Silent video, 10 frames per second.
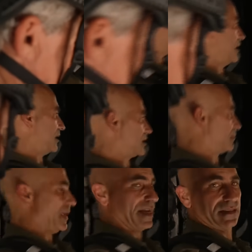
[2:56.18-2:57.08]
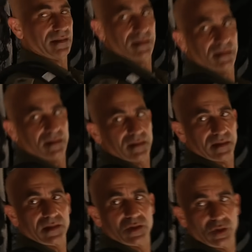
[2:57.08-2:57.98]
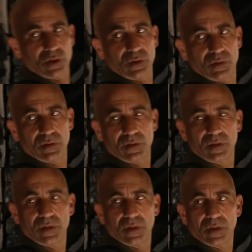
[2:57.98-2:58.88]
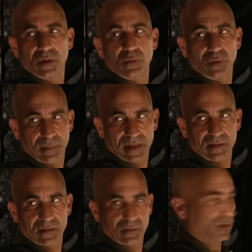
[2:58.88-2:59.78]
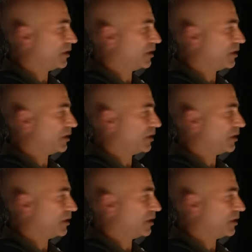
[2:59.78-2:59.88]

in this bed. Mm-hmm. Two women. Women were